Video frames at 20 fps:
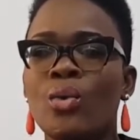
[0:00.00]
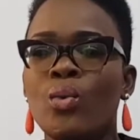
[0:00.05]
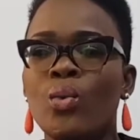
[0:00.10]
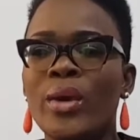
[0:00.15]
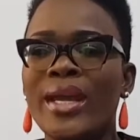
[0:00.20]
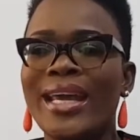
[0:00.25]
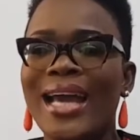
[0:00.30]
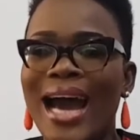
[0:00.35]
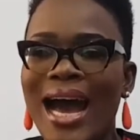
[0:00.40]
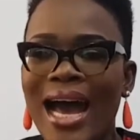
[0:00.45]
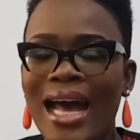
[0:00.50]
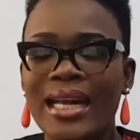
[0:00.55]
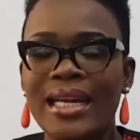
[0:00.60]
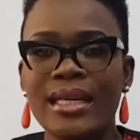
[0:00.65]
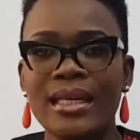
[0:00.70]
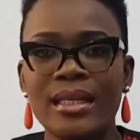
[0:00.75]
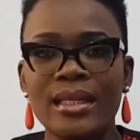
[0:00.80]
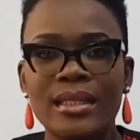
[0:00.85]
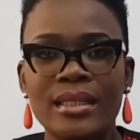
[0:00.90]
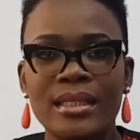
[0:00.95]
we
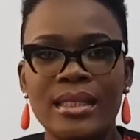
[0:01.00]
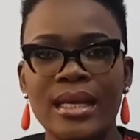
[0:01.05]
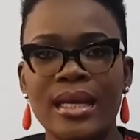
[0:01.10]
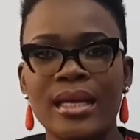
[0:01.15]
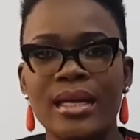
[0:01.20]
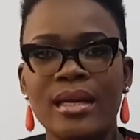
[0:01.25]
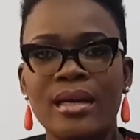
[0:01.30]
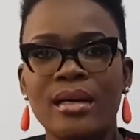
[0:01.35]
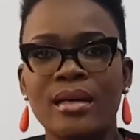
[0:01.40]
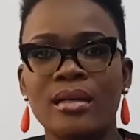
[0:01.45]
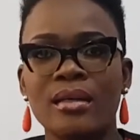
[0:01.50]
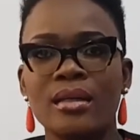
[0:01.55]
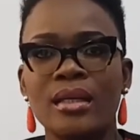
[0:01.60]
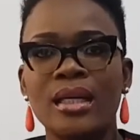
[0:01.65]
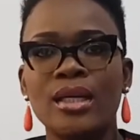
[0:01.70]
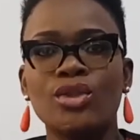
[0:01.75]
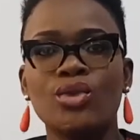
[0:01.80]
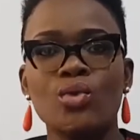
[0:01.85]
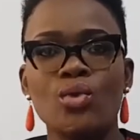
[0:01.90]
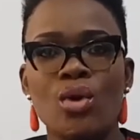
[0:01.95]
hardly take
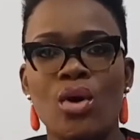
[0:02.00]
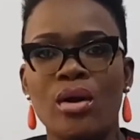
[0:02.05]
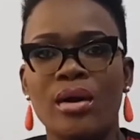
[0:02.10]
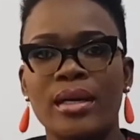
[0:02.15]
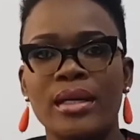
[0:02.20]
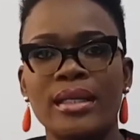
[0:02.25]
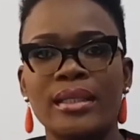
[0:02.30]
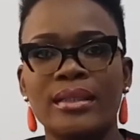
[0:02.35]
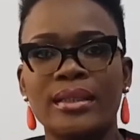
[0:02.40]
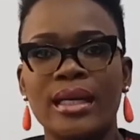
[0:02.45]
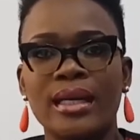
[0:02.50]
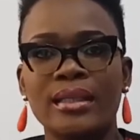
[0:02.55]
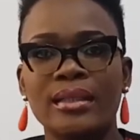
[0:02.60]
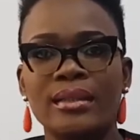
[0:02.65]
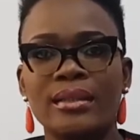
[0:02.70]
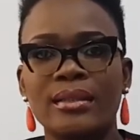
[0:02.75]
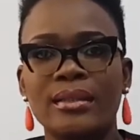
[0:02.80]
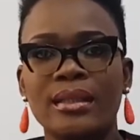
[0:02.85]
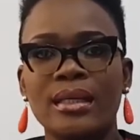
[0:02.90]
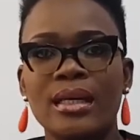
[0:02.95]
into
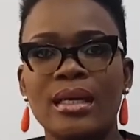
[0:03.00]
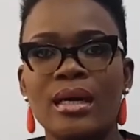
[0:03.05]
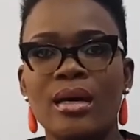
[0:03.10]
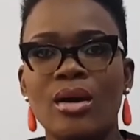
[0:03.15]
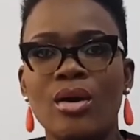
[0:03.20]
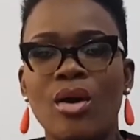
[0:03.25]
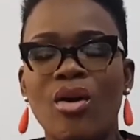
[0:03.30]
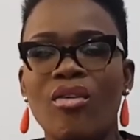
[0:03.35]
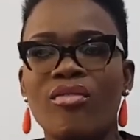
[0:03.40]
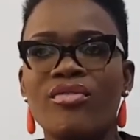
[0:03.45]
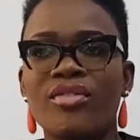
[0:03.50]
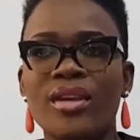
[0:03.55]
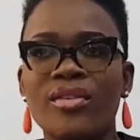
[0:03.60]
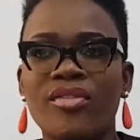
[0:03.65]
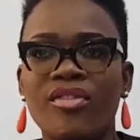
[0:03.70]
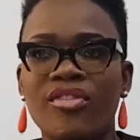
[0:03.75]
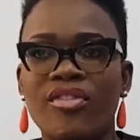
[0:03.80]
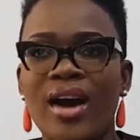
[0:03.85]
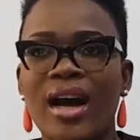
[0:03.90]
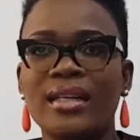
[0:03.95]
cognizance of the
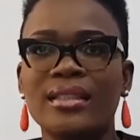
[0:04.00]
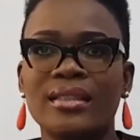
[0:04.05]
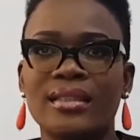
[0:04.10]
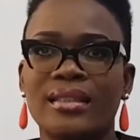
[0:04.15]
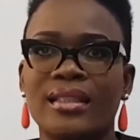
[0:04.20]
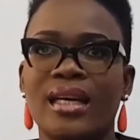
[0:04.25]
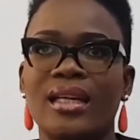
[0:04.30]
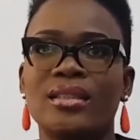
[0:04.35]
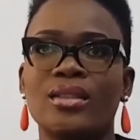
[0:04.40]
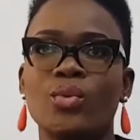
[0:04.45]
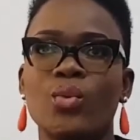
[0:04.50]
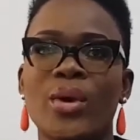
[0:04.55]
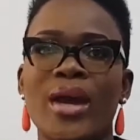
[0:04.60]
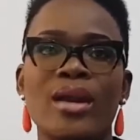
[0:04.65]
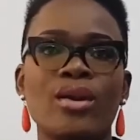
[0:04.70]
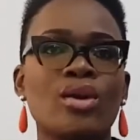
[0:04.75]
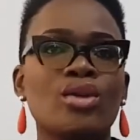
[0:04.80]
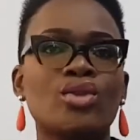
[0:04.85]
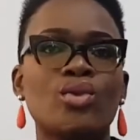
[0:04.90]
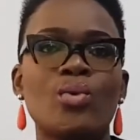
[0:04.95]
fact that we are
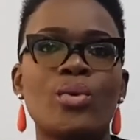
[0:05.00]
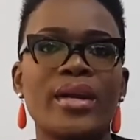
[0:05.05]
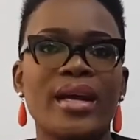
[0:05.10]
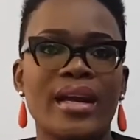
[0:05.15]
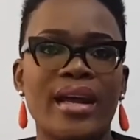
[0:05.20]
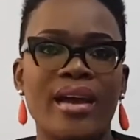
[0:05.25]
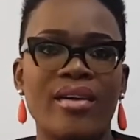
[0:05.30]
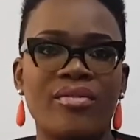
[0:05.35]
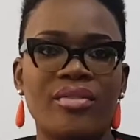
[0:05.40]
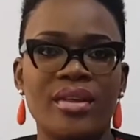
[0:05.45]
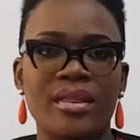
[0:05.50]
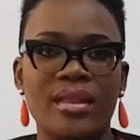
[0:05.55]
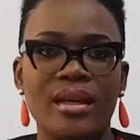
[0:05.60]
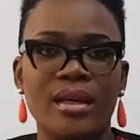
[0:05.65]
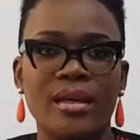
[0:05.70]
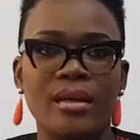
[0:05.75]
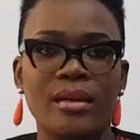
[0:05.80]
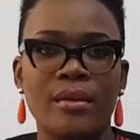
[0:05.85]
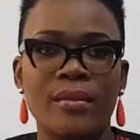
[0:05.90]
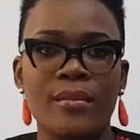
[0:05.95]
not good at
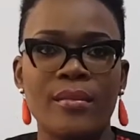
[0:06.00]
everything.